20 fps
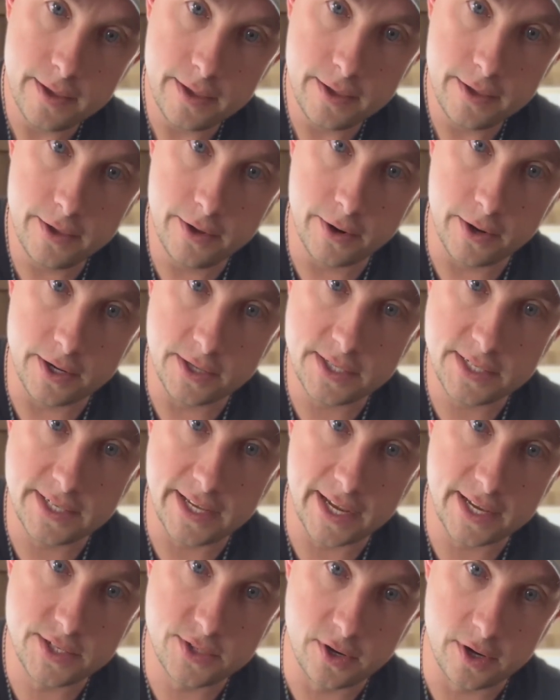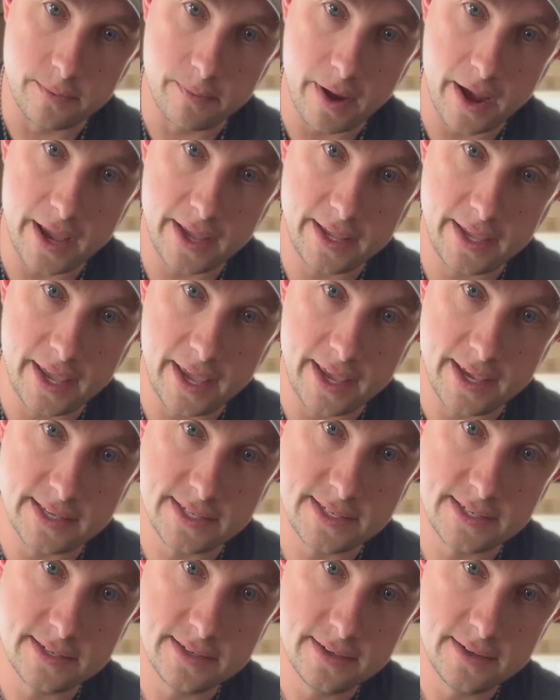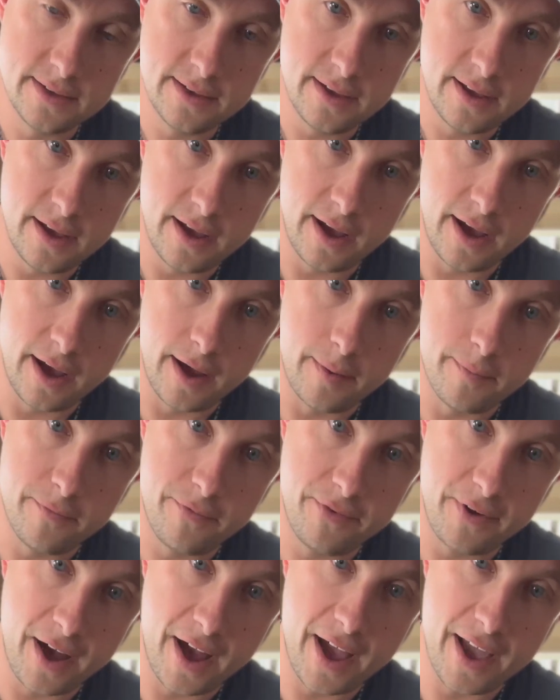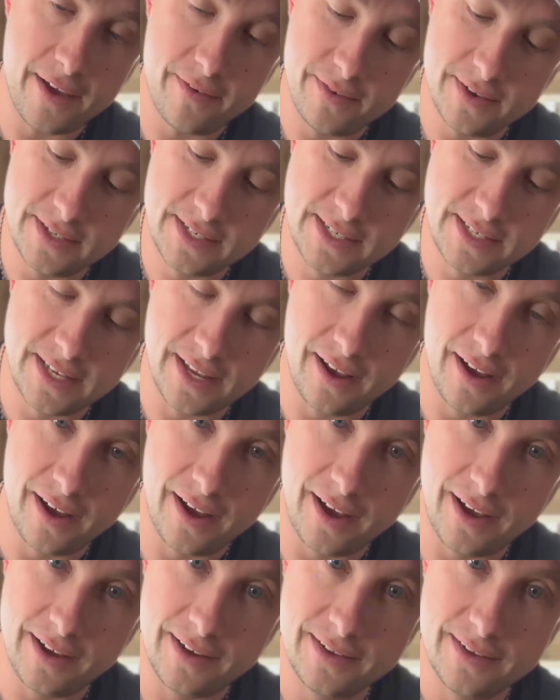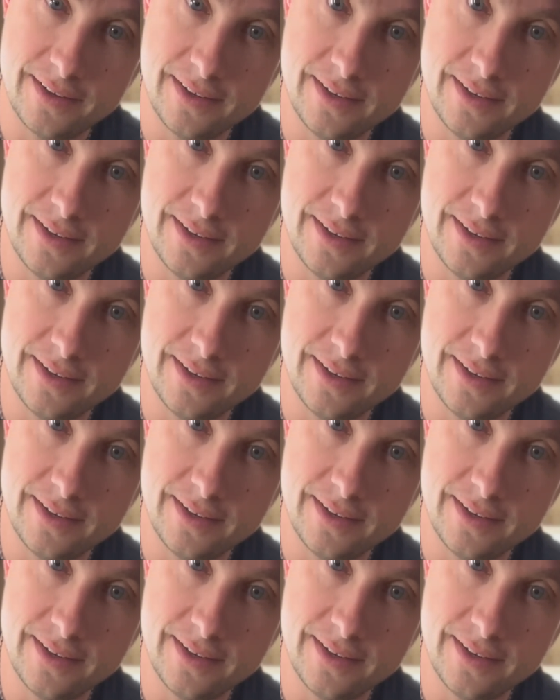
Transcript: your 6, or in my case, 5